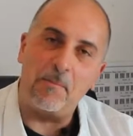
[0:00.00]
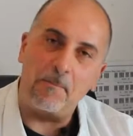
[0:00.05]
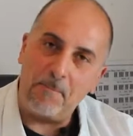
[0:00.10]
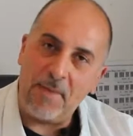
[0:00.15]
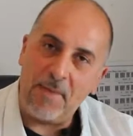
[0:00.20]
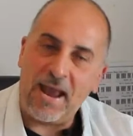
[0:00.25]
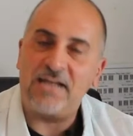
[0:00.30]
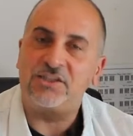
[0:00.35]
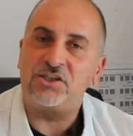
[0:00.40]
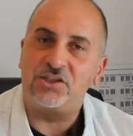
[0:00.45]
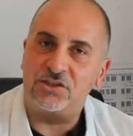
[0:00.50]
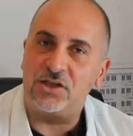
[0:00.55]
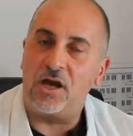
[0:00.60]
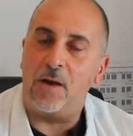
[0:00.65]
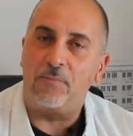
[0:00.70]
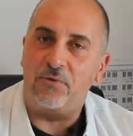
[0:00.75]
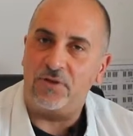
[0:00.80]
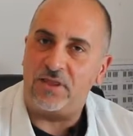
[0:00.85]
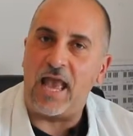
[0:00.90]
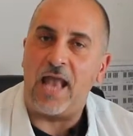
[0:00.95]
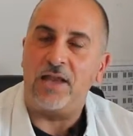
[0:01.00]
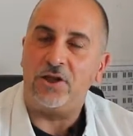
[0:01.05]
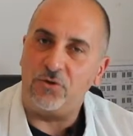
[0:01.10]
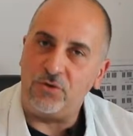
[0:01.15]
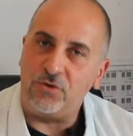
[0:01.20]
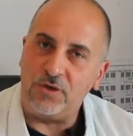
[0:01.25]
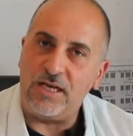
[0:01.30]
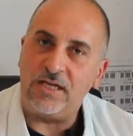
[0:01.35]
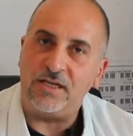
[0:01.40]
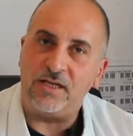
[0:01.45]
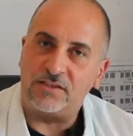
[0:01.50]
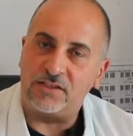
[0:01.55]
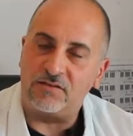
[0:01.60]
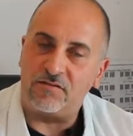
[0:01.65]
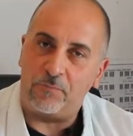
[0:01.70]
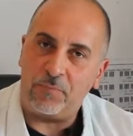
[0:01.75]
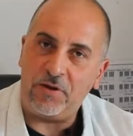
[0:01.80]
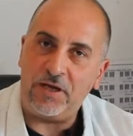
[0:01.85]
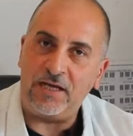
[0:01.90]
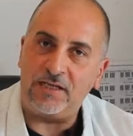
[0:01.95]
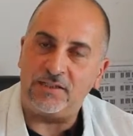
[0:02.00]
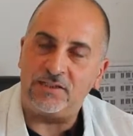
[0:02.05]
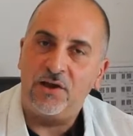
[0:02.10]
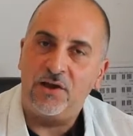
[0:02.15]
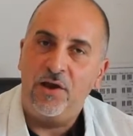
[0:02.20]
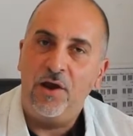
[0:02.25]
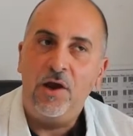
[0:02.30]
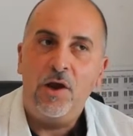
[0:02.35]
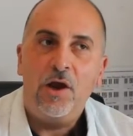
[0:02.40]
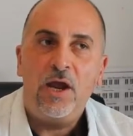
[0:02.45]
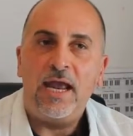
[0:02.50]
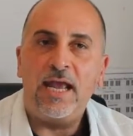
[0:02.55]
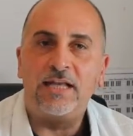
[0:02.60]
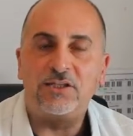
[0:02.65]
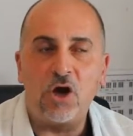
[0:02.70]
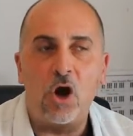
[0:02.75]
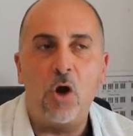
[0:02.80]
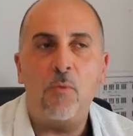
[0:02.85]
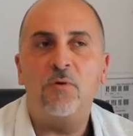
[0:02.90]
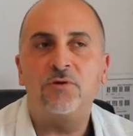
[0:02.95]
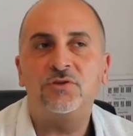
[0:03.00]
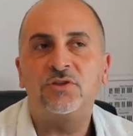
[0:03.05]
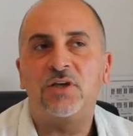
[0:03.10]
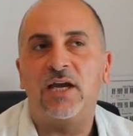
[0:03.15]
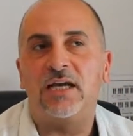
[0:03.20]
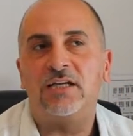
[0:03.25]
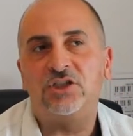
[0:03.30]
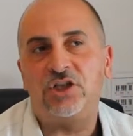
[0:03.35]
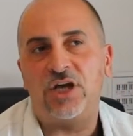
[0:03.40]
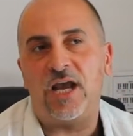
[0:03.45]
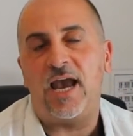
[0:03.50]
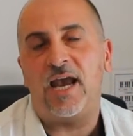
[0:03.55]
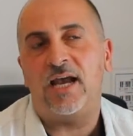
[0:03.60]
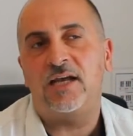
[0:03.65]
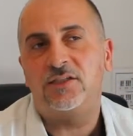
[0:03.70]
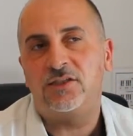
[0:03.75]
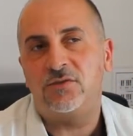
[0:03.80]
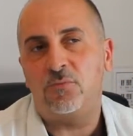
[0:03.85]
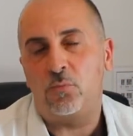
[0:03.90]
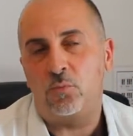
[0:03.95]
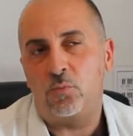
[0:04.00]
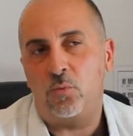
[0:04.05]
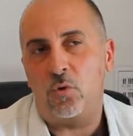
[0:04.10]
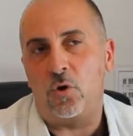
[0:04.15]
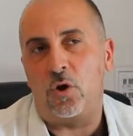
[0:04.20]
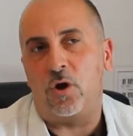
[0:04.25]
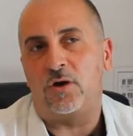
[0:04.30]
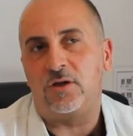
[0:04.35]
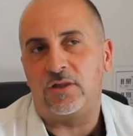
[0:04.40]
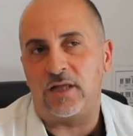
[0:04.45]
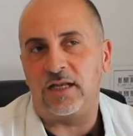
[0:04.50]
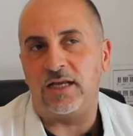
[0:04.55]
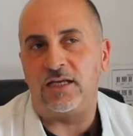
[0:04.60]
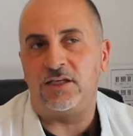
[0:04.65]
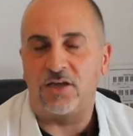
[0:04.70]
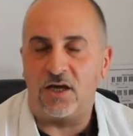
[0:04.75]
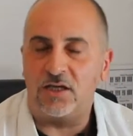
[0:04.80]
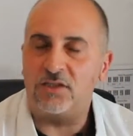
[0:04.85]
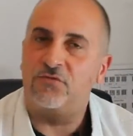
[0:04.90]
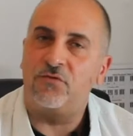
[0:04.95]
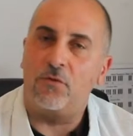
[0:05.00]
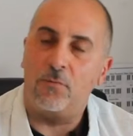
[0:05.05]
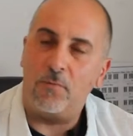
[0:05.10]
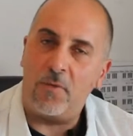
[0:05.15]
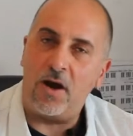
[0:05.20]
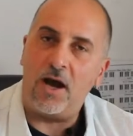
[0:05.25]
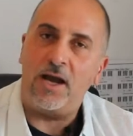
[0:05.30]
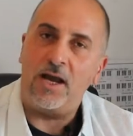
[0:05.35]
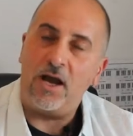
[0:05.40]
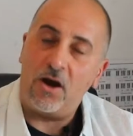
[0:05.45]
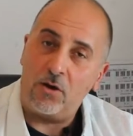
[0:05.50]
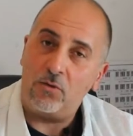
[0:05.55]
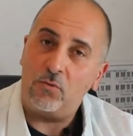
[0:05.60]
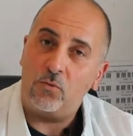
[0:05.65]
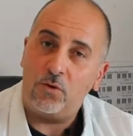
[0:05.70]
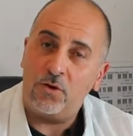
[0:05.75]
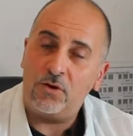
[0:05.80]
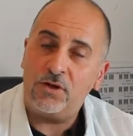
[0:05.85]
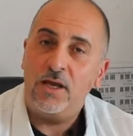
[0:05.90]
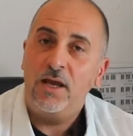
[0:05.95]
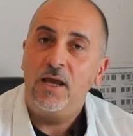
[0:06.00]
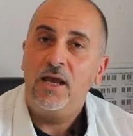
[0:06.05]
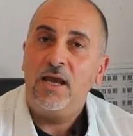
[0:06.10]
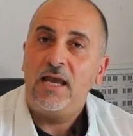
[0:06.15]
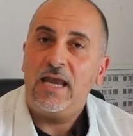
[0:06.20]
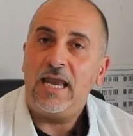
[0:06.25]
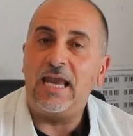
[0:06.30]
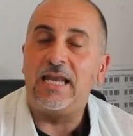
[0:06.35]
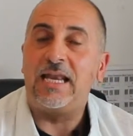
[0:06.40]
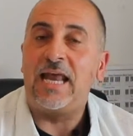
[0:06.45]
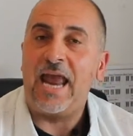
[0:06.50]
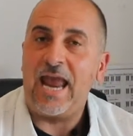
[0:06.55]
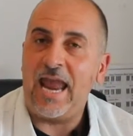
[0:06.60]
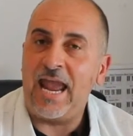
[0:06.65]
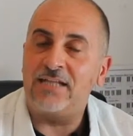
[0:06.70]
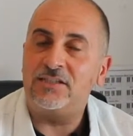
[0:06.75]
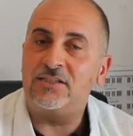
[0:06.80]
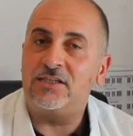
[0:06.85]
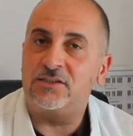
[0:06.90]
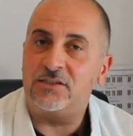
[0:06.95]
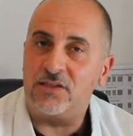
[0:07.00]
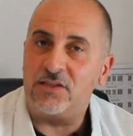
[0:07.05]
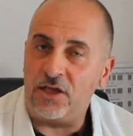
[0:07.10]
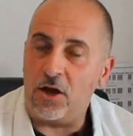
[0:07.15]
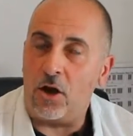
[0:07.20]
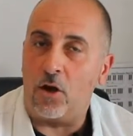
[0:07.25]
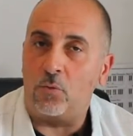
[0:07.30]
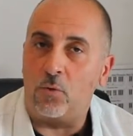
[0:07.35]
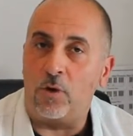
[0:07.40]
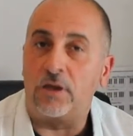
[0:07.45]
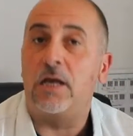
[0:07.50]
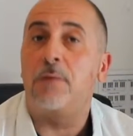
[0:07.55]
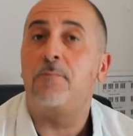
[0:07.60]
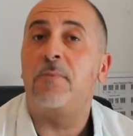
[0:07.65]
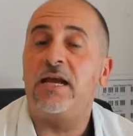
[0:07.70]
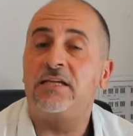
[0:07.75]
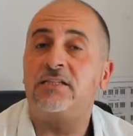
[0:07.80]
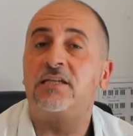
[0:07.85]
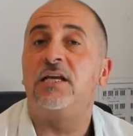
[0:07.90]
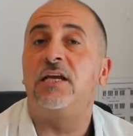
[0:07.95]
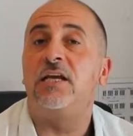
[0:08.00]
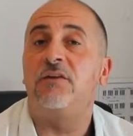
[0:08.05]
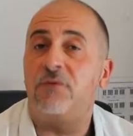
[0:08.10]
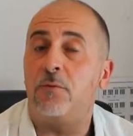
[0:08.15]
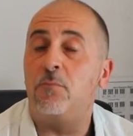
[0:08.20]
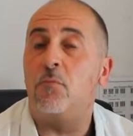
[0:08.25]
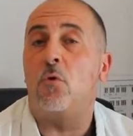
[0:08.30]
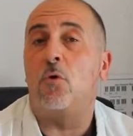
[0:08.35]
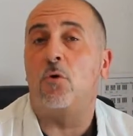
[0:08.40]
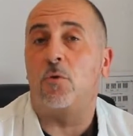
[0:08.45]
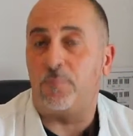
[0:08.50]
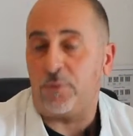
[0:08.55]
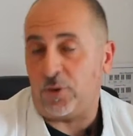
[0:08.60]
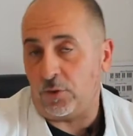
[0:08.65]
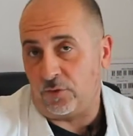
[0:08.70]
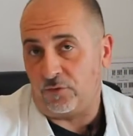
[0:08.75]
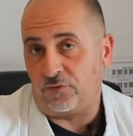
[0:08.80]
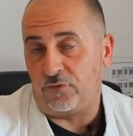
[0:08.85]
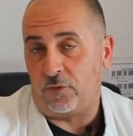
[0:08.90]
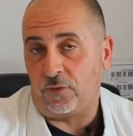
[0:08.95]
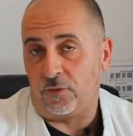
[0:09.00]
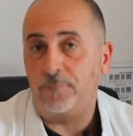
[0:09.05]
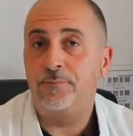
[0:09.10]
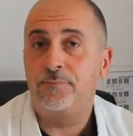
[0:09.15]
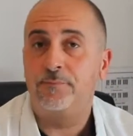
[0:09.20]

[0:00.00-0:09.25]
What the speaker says: of matches up with that uniqueness of the piece. It's almost like Jack's work that he does for my artwork enhances the artwork. It makes it even more beautiful.